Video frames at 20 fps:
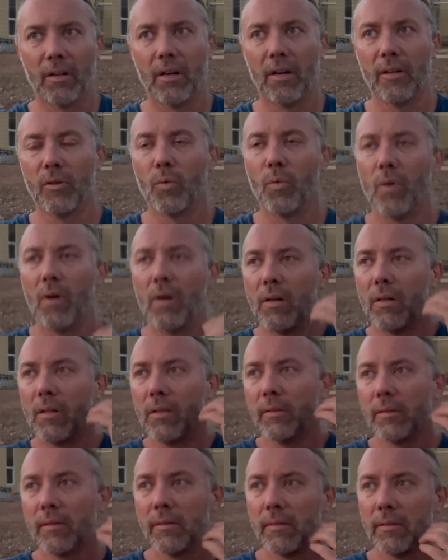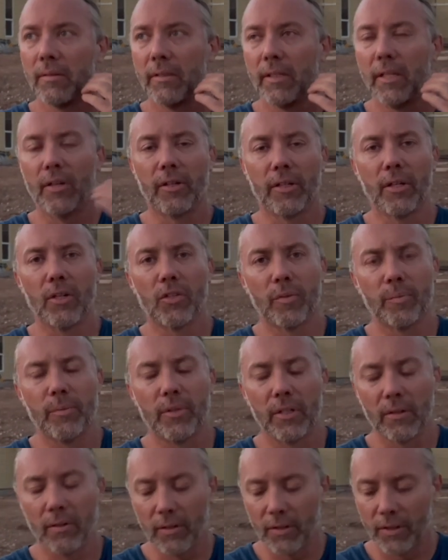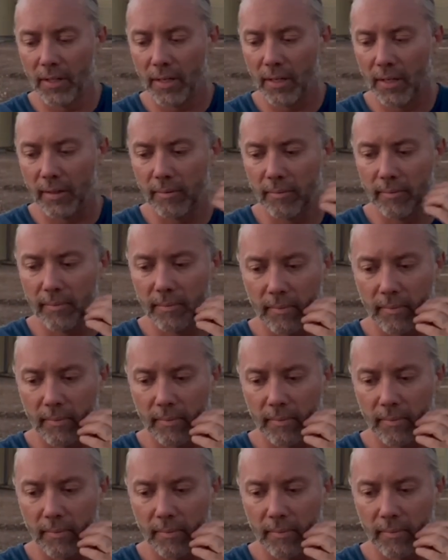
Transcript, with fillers: on the wall, you know, that goes from zero to 10.